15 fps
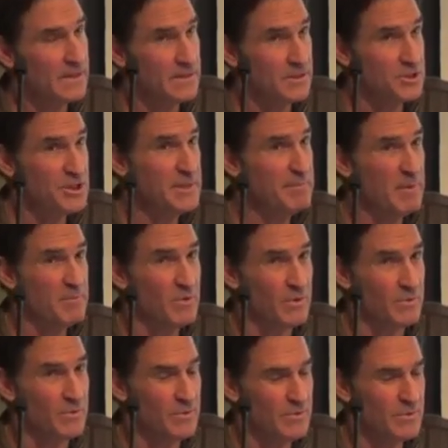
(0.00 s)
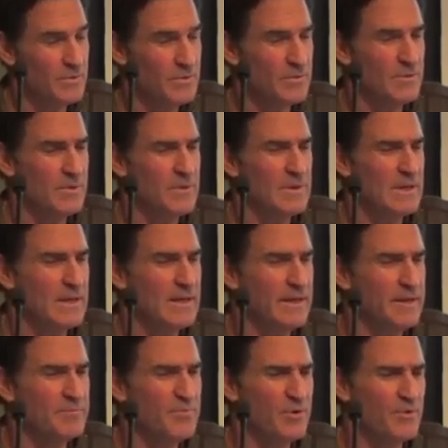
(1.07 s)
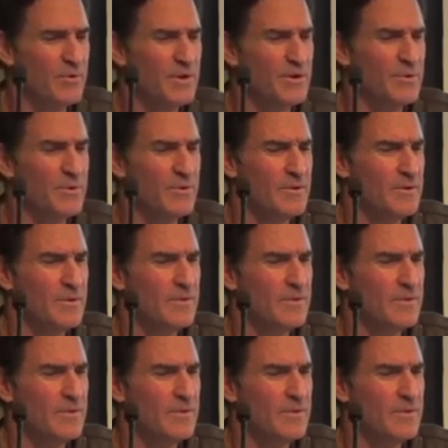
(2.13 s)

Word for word: the Shipibo in Peru.